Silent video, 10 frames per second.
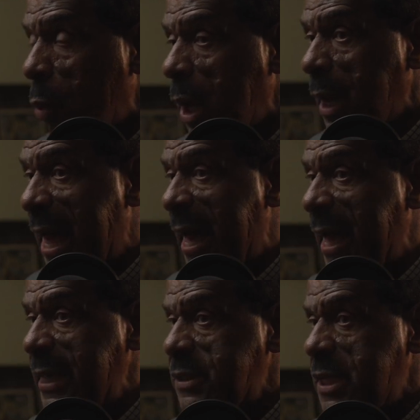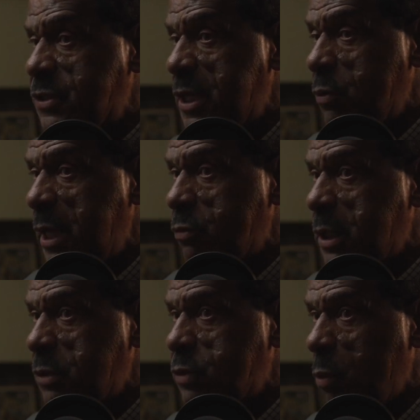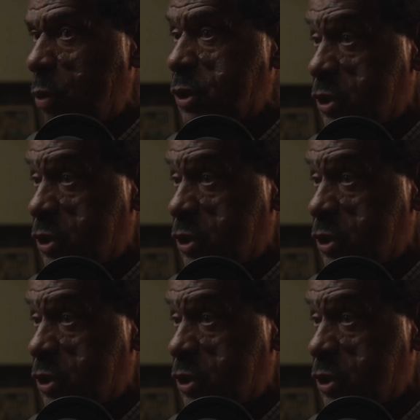Well, it was a